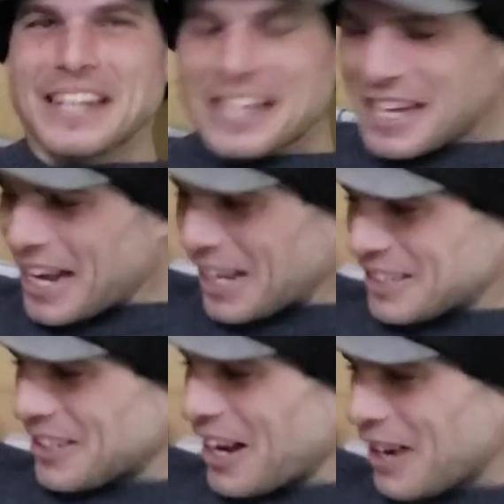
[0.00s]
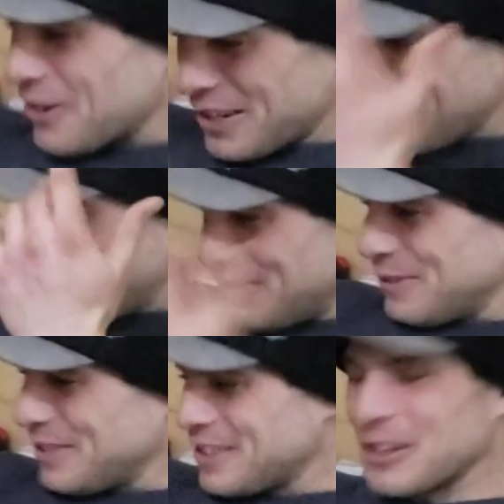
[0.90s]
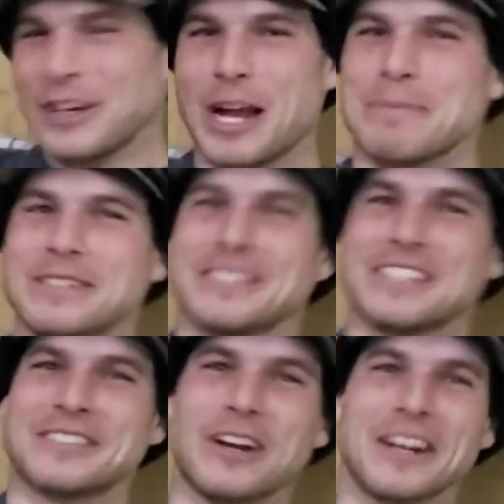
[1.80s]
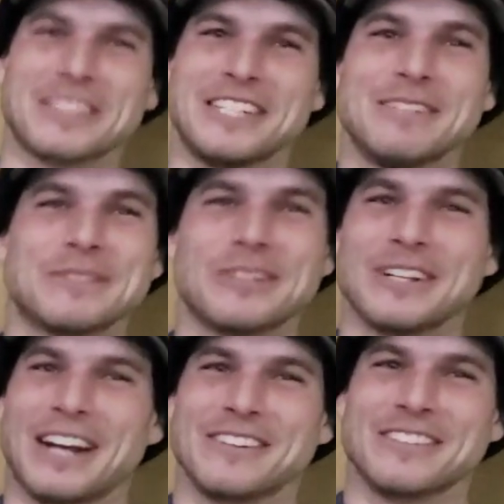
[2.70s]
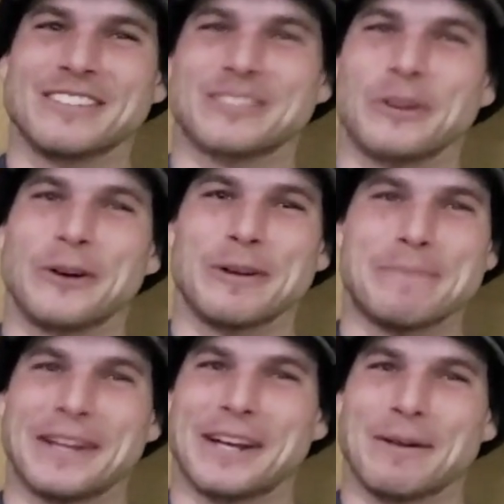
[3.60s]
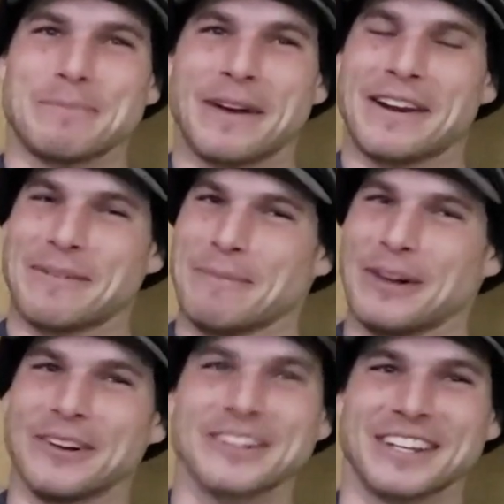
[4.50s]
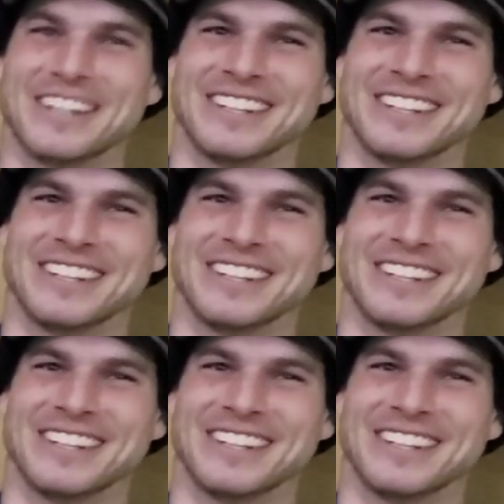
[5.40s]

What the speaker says: Yes, yeah, we hook up a 6-dog team to go down to the store to pick up bread and milk.